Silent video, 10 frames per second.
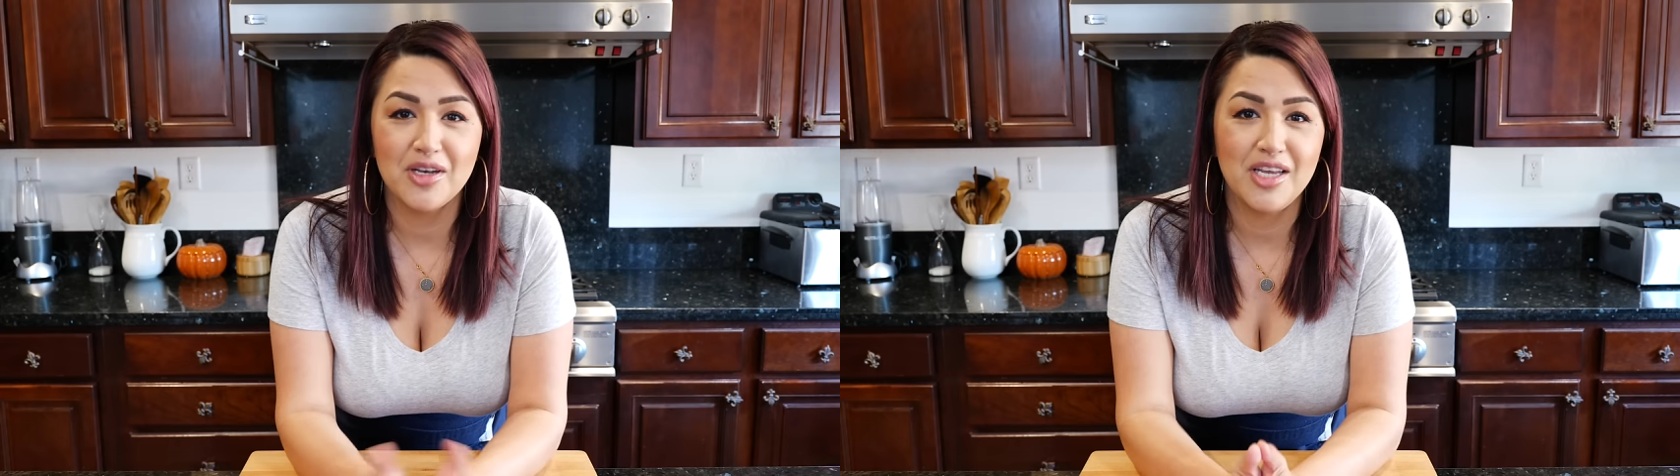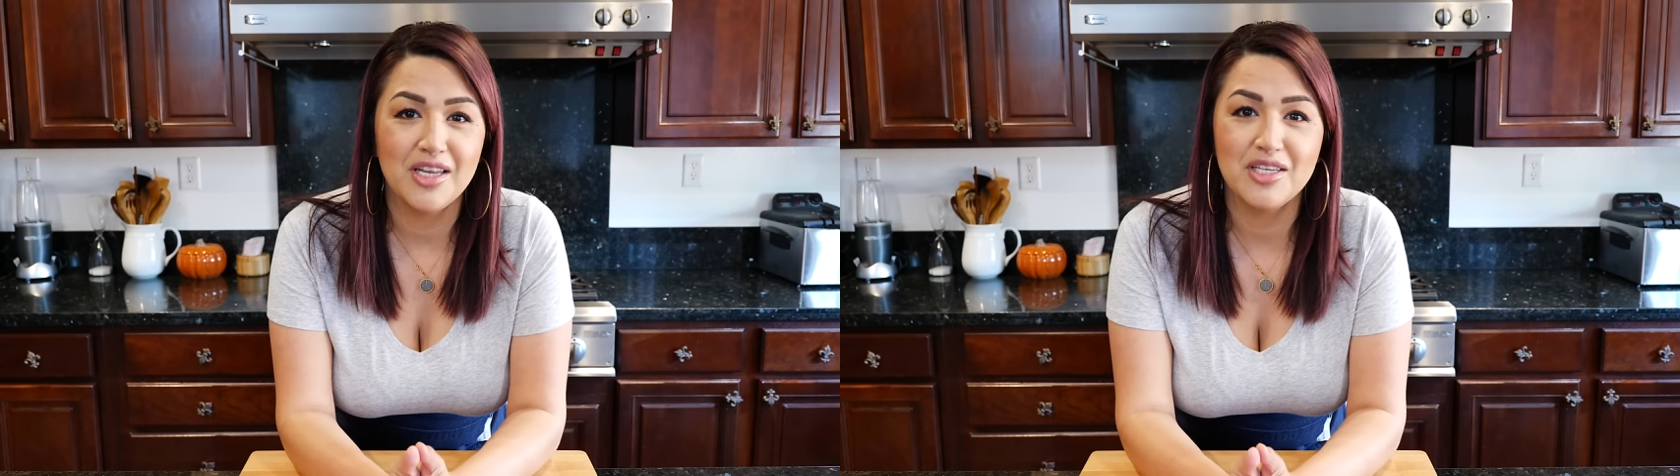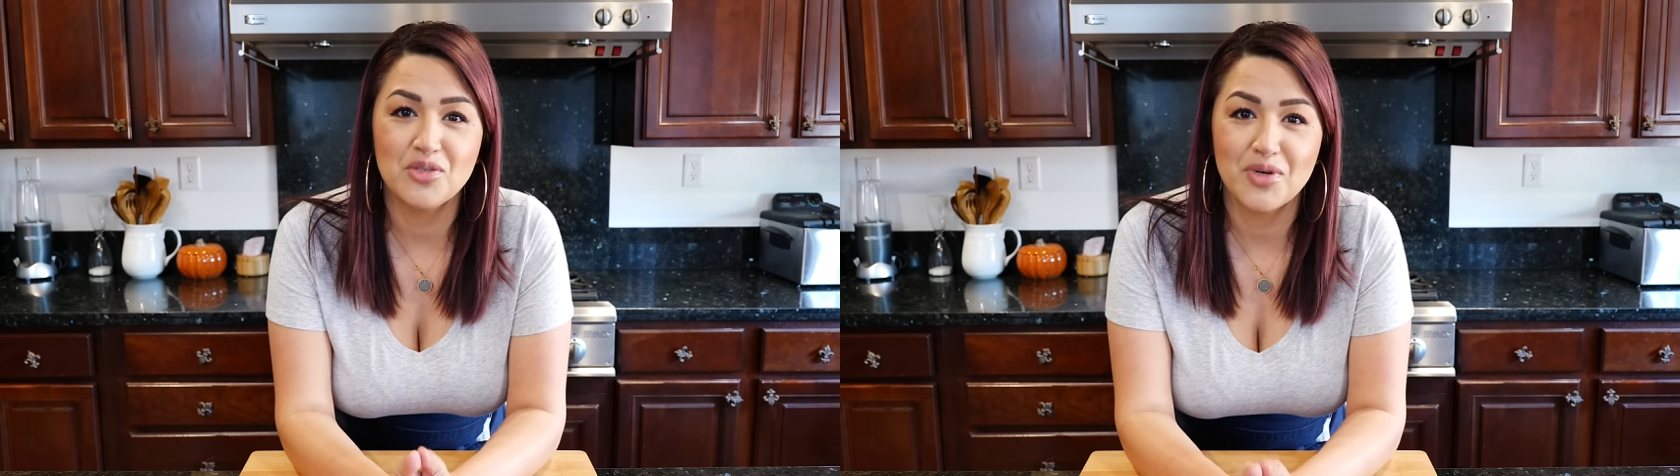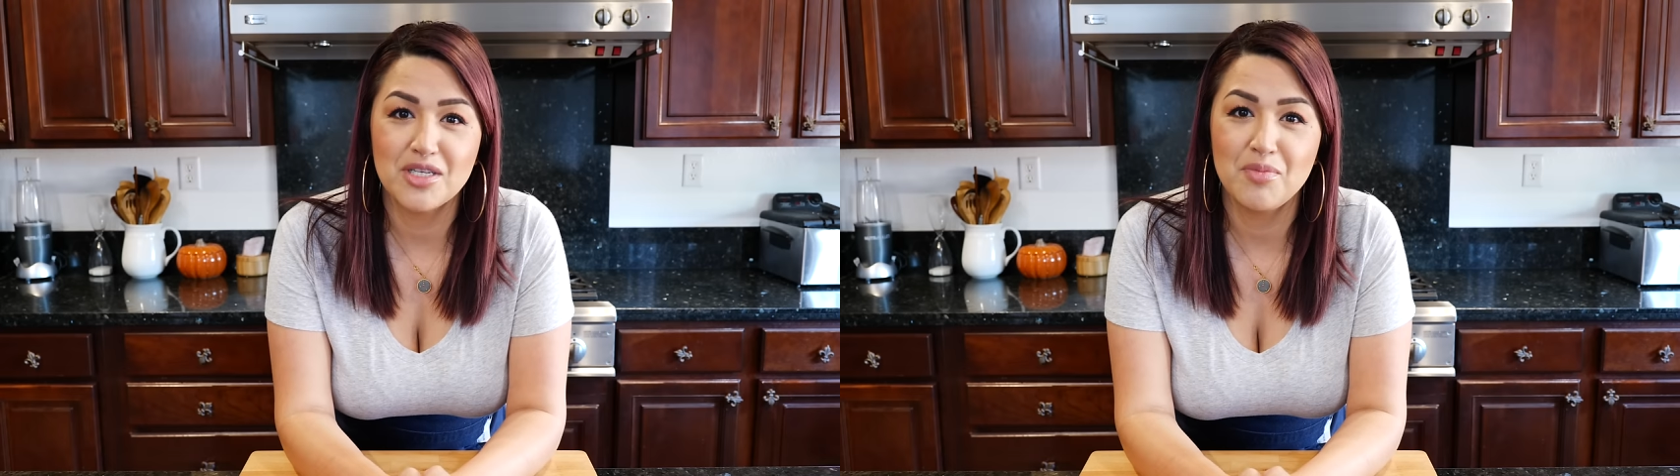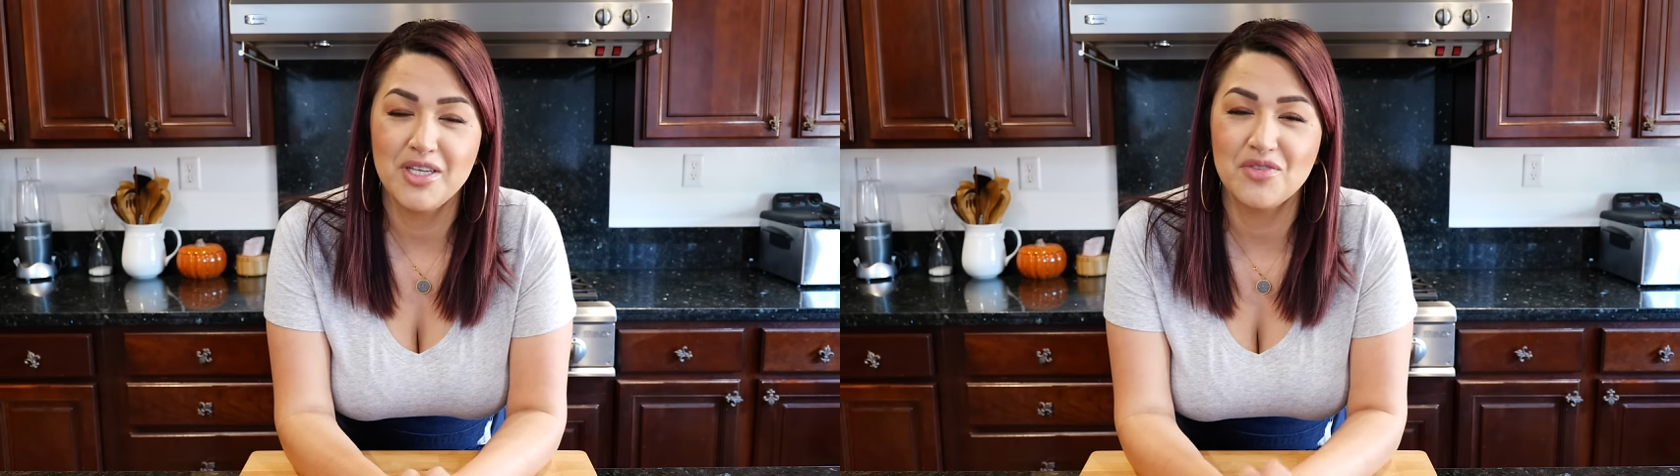to need these
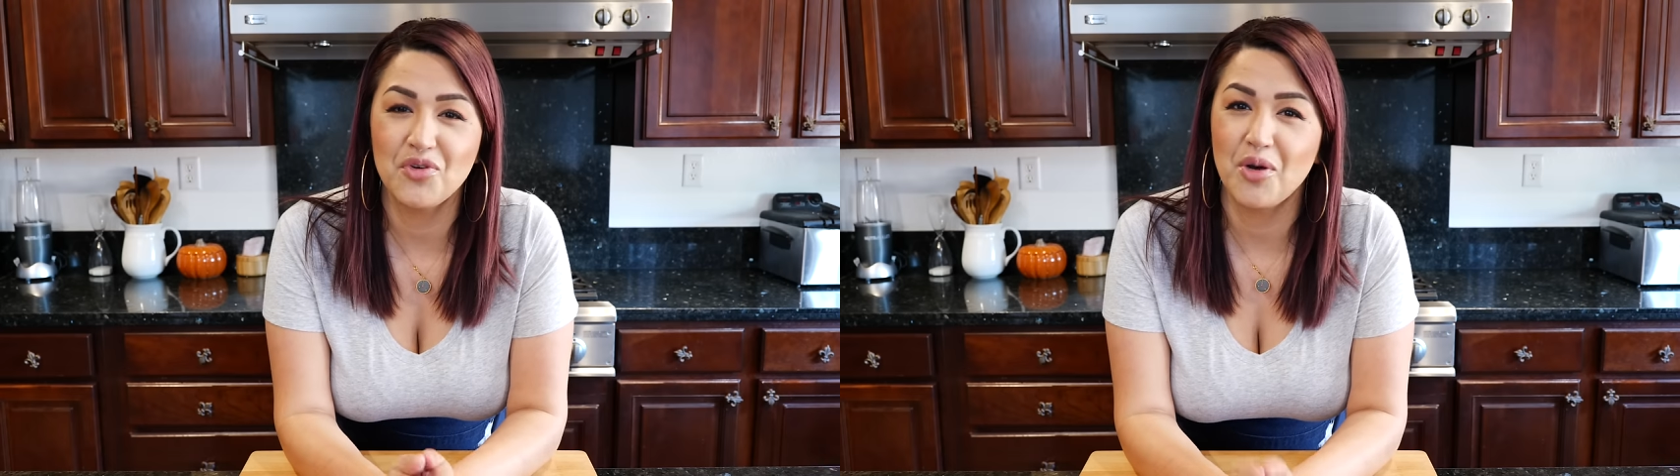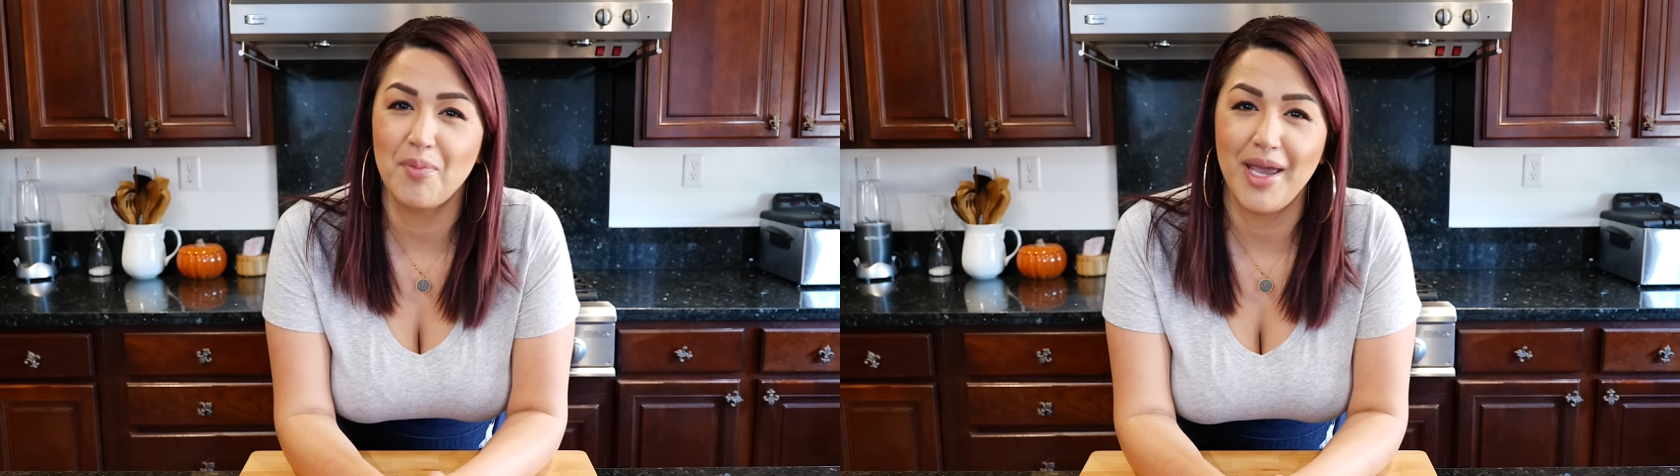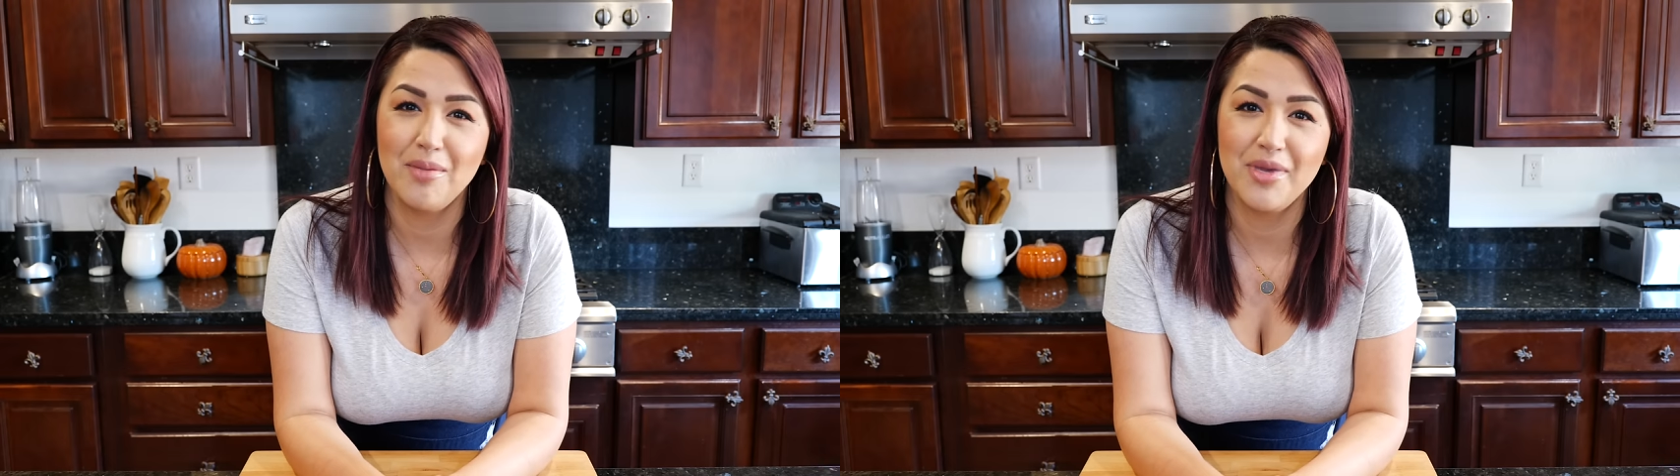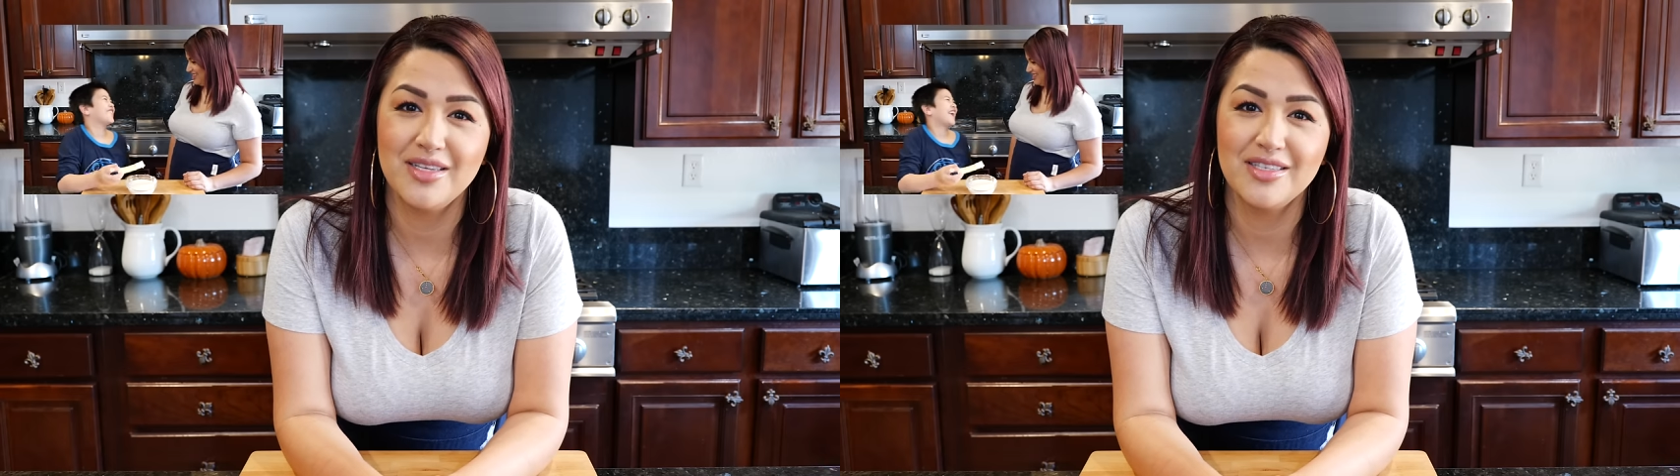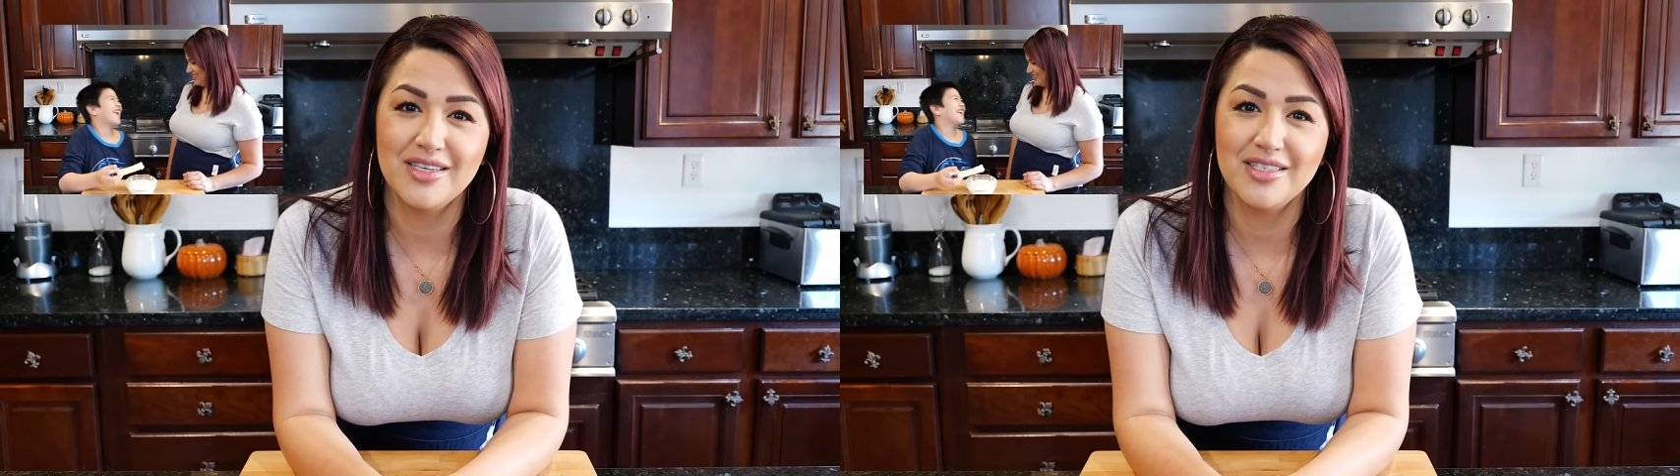recipes for your
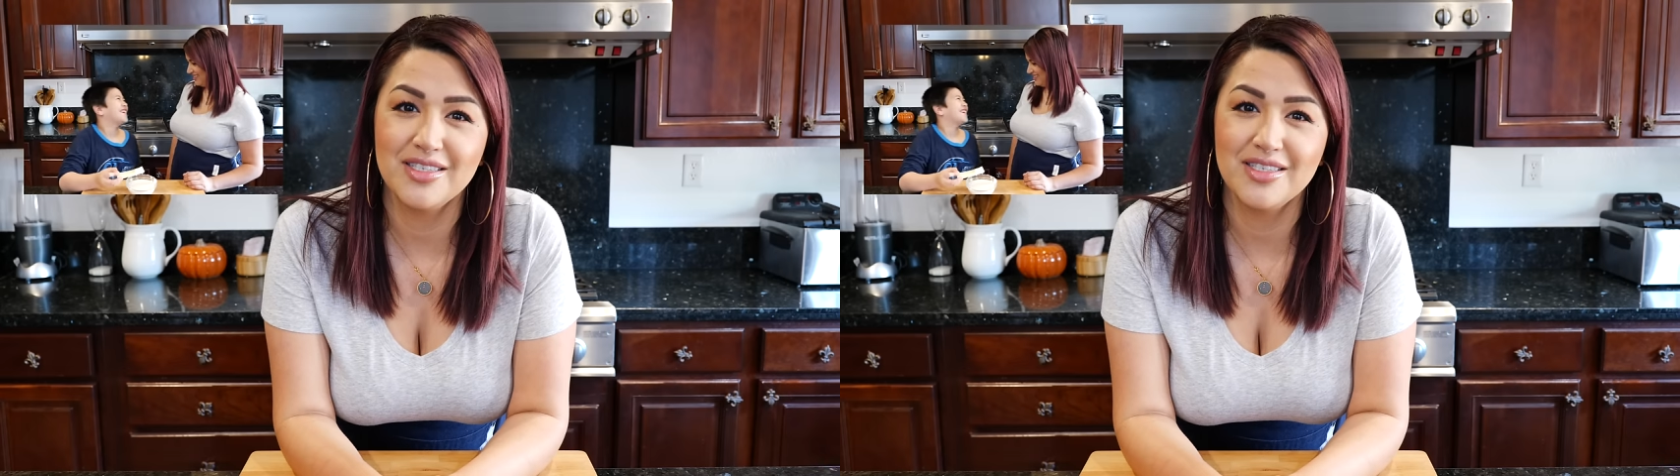babies,